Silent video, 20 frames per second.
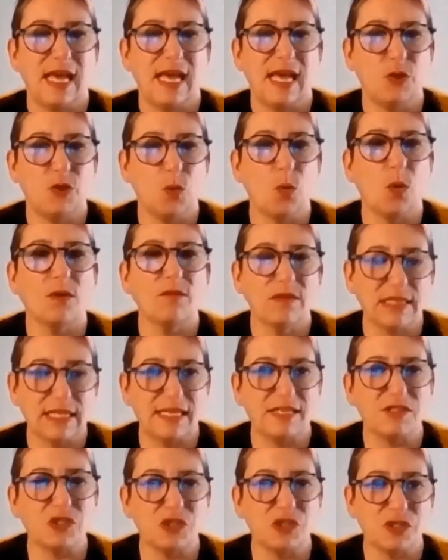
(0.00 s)
and your
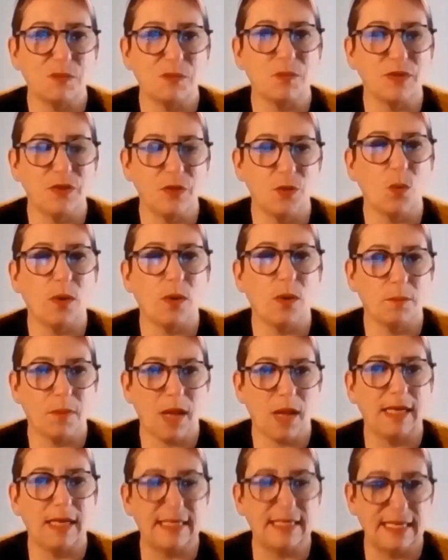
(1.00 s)
relationship with your
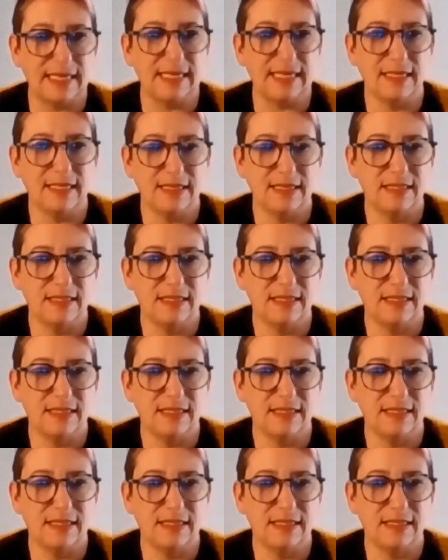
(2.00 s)
body.